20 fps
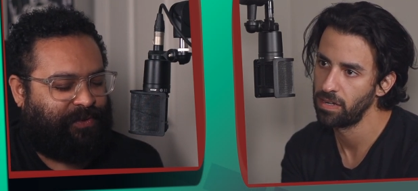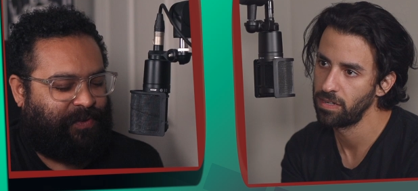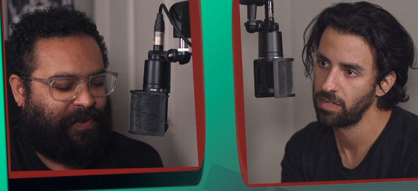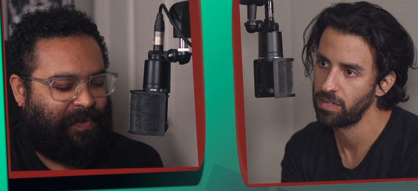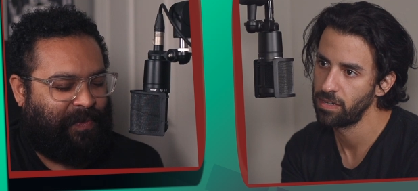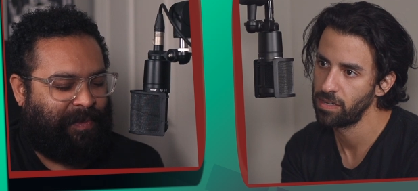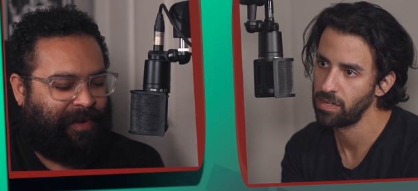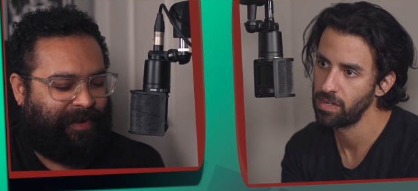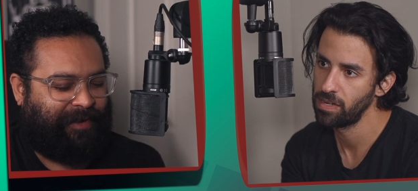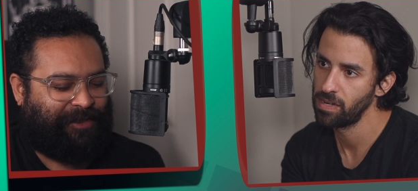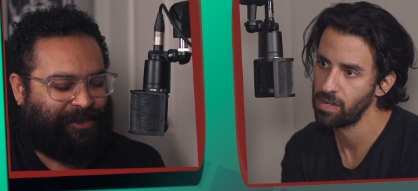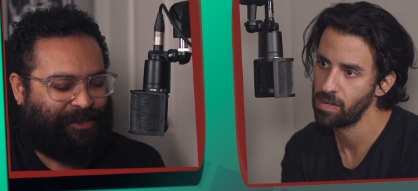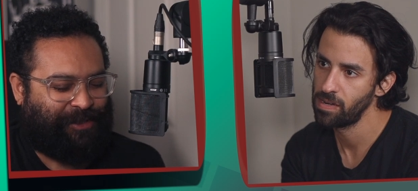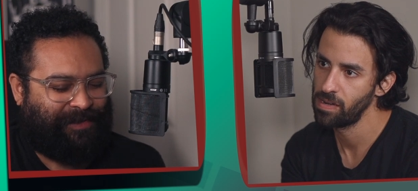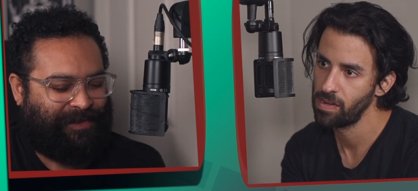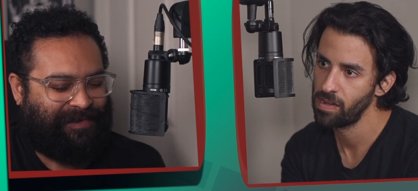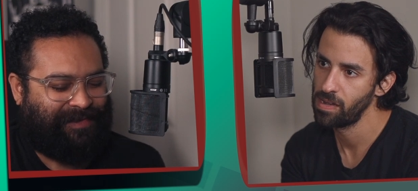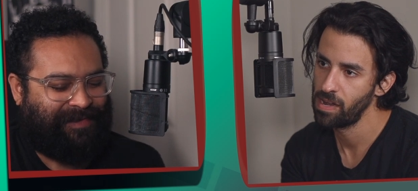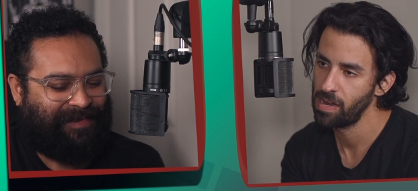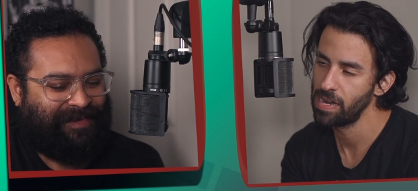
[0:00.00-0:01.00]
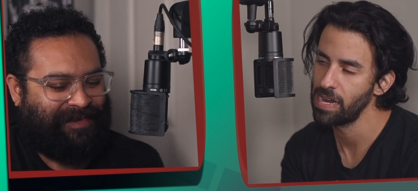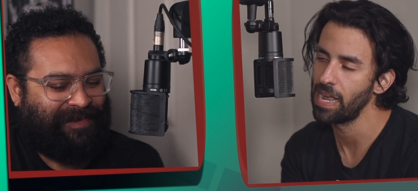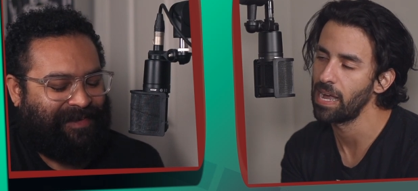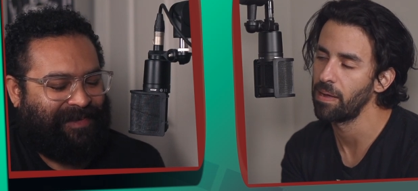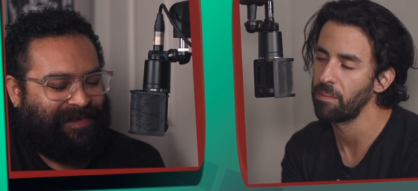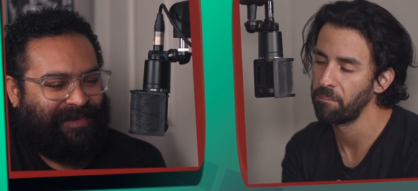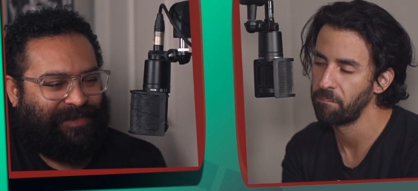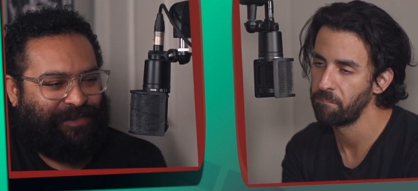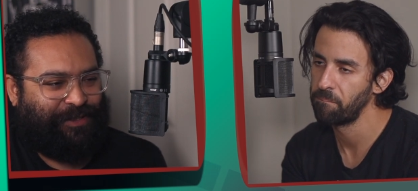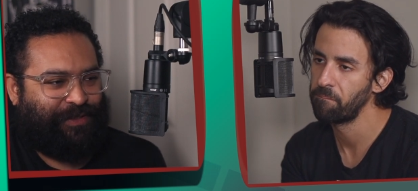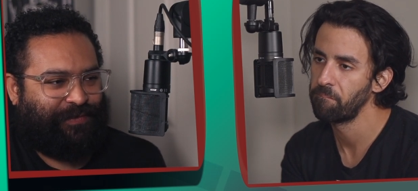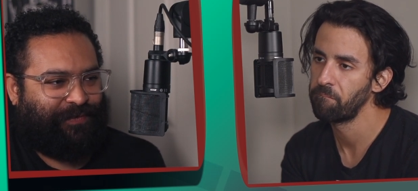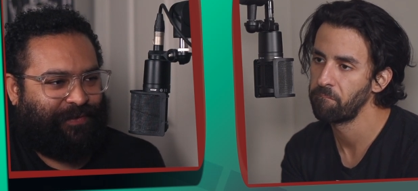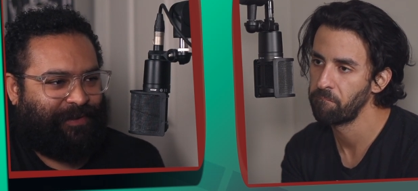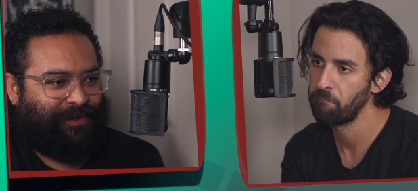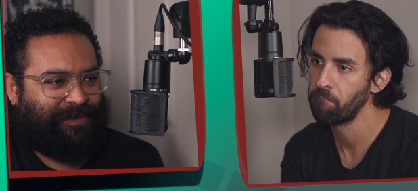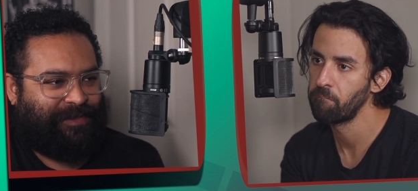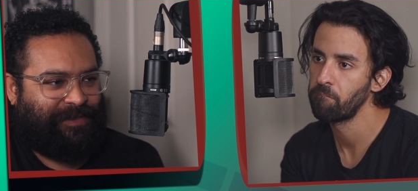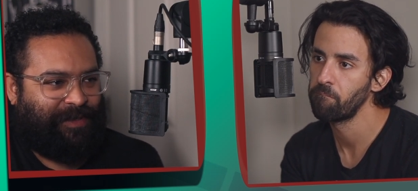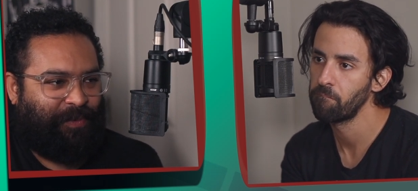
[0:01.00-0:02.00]
Speaker 1: too much. Yeah. Just for
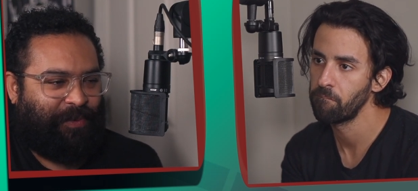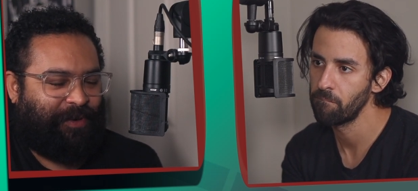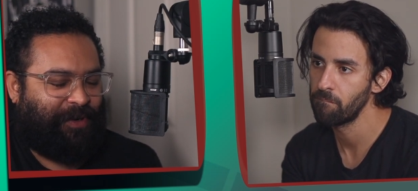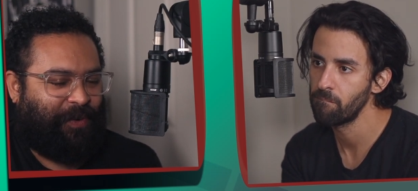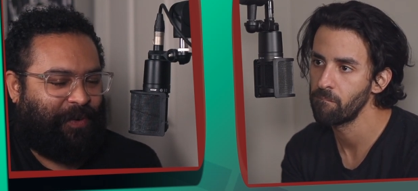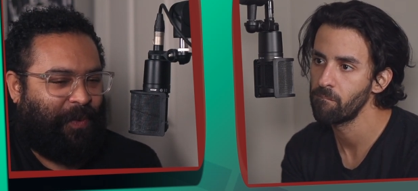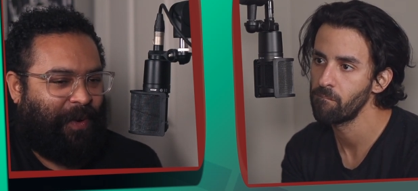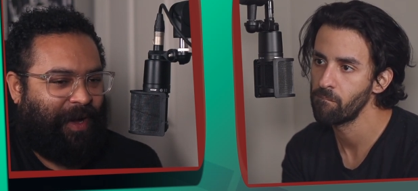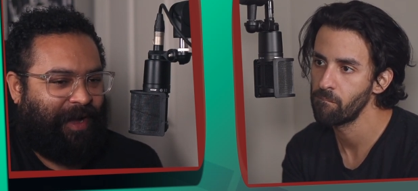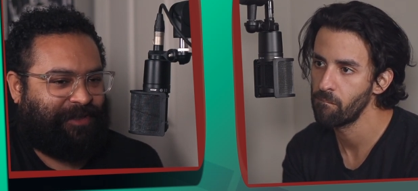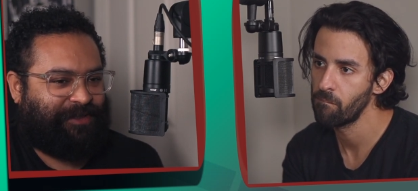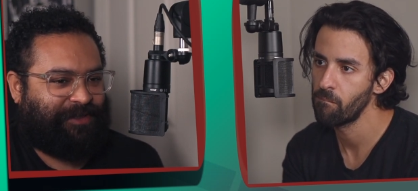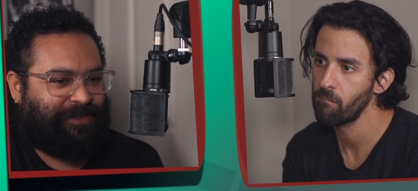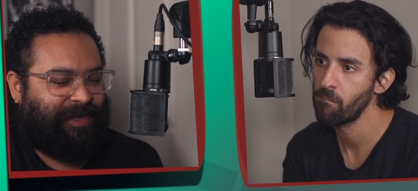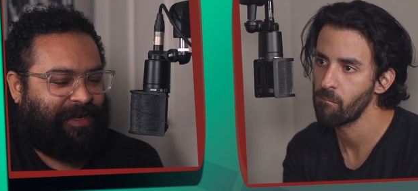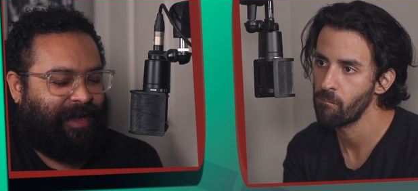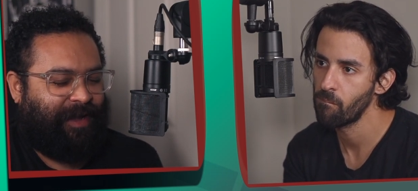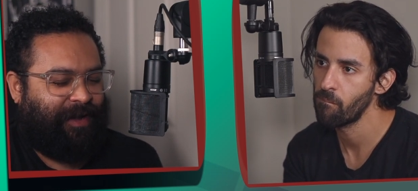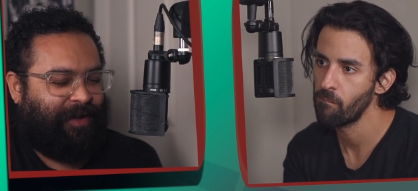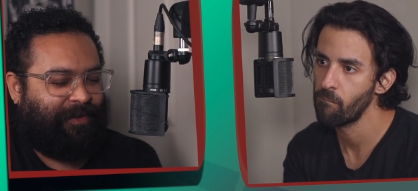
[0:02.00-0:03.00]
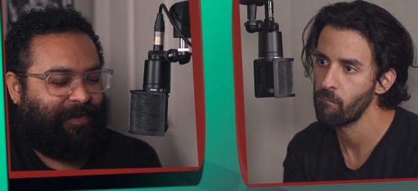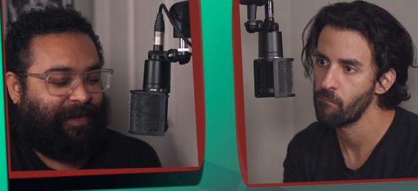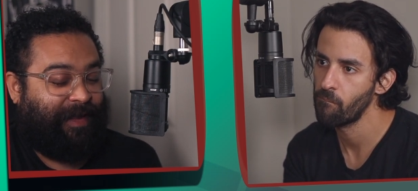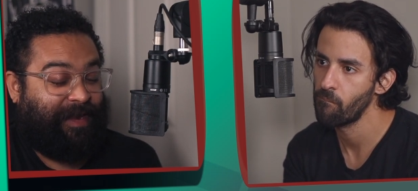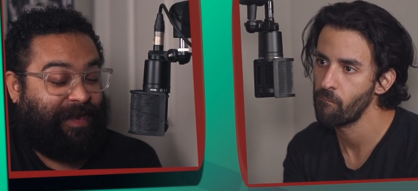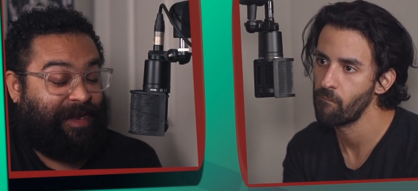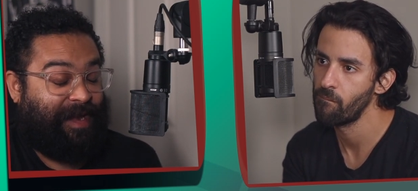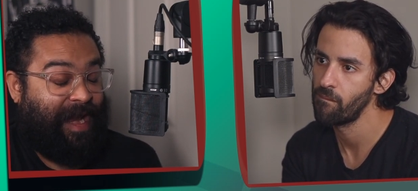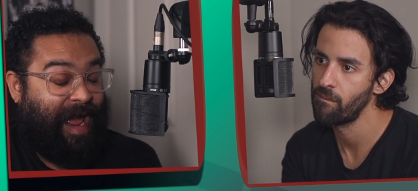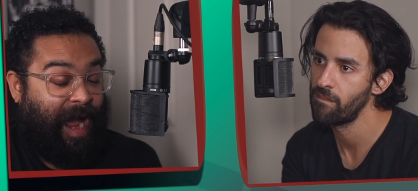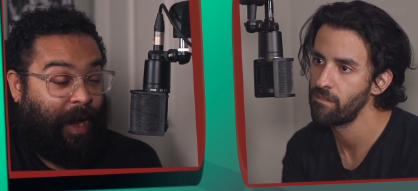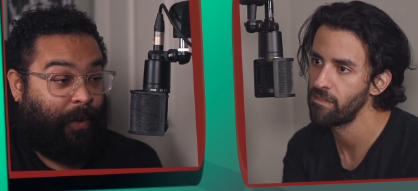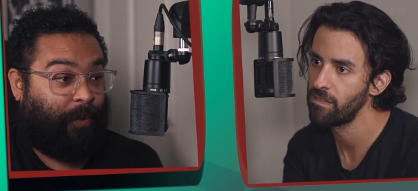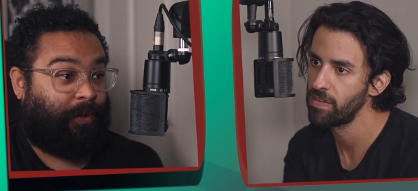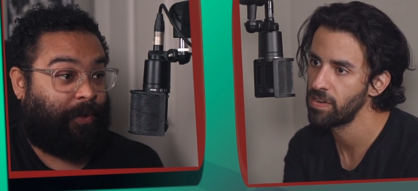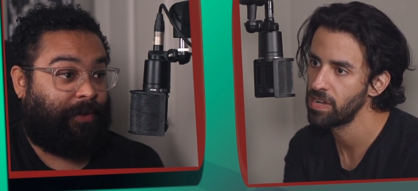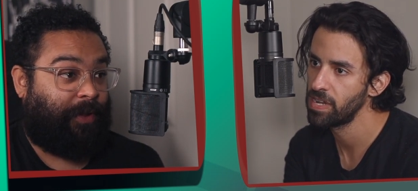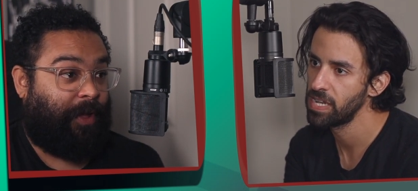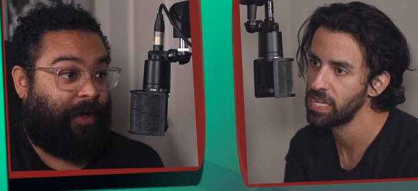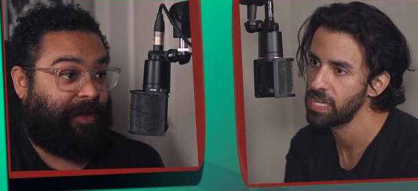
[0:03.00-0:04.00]
someone to watch like an
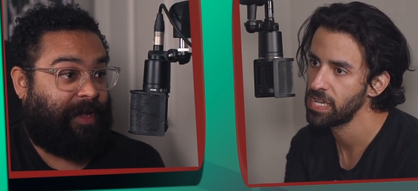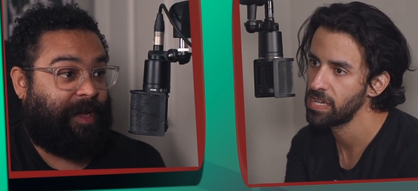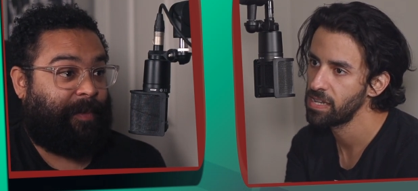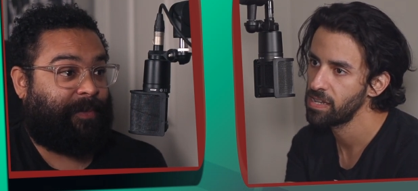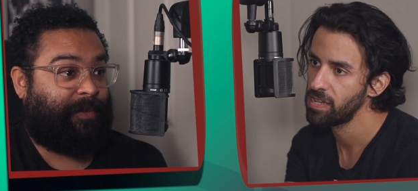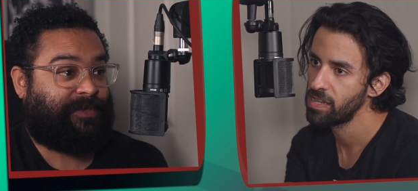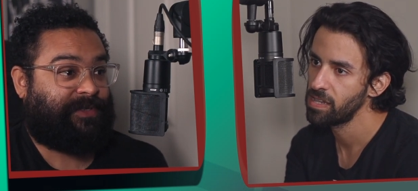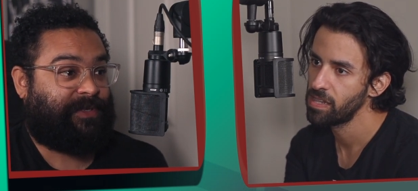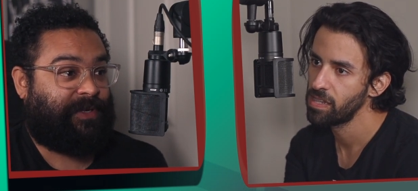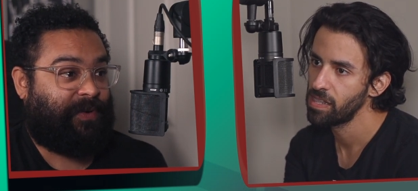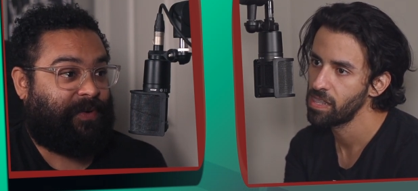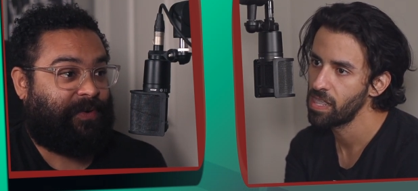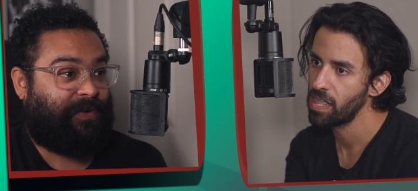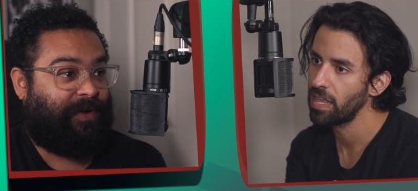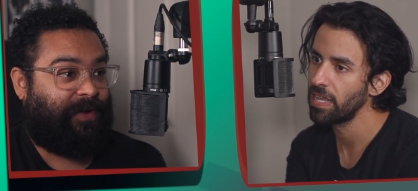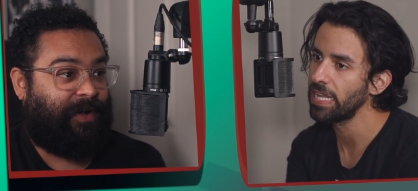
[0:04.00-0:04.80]
hour long episode